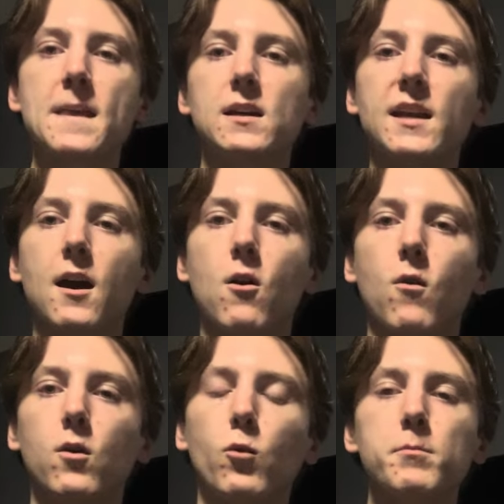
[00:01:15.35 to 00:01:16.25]
Now,
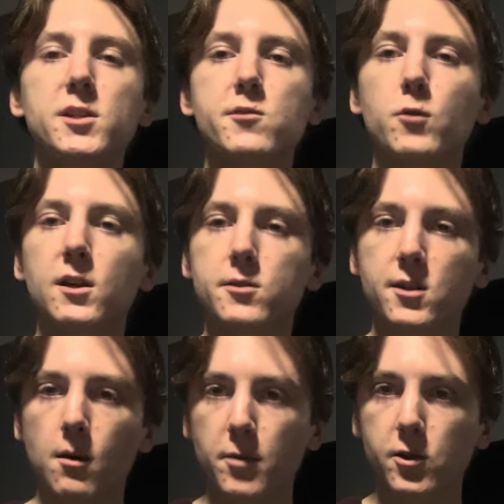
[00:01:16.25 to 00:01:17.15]
1+1 El
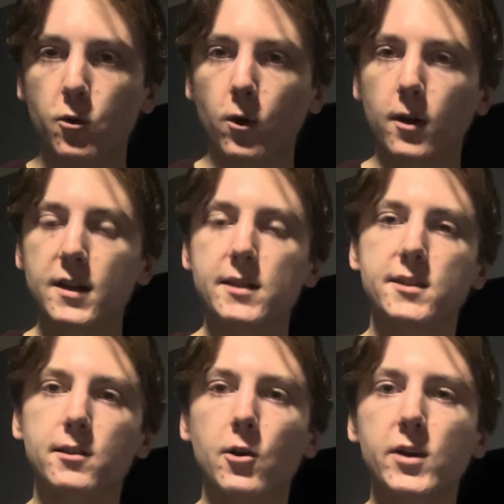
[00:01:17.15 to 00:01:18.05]
Salvador
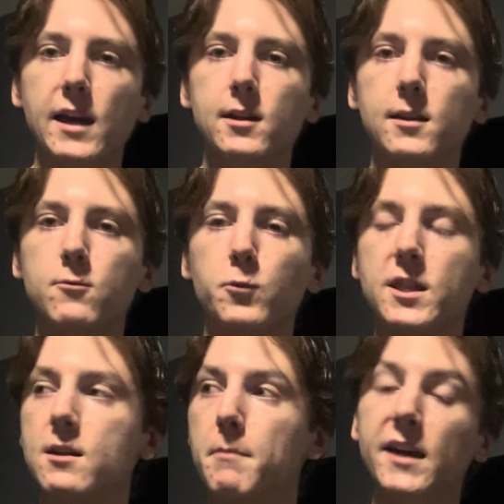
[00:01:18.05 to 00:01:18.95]
is located
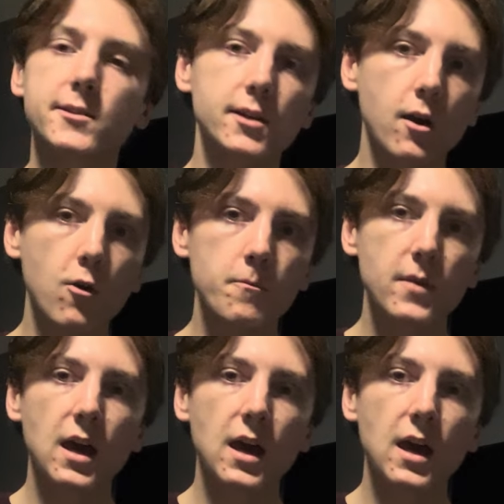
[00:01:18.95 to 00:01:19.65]
within Mexico,